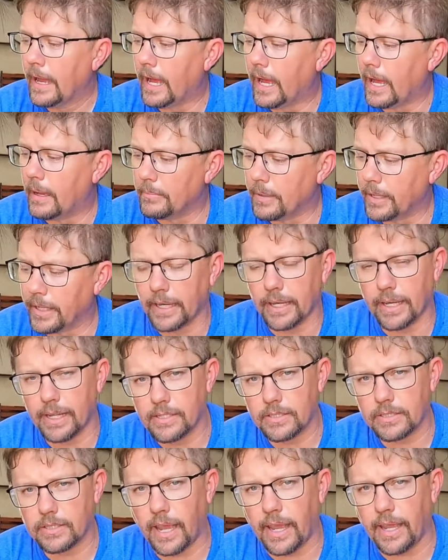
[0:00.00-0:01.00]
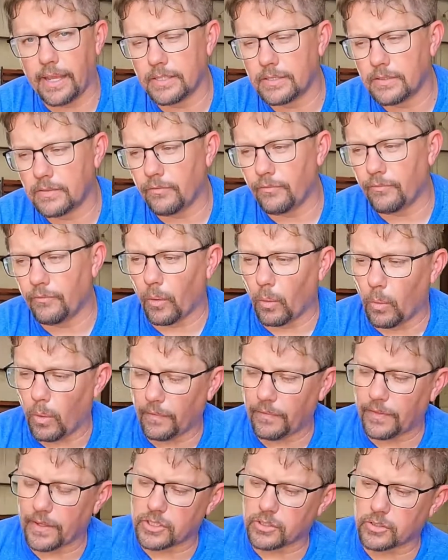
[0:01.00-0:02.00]
But in his case, for
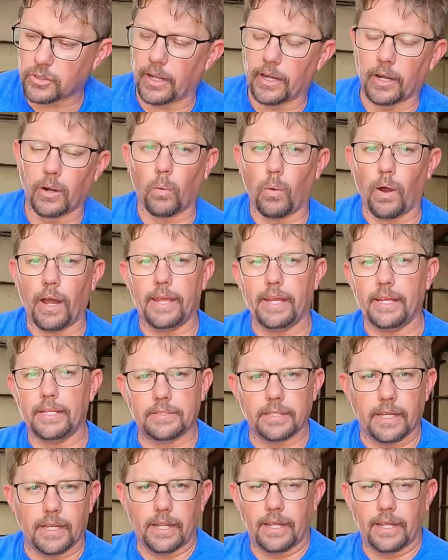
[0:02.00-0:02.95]
what this trailer weighs,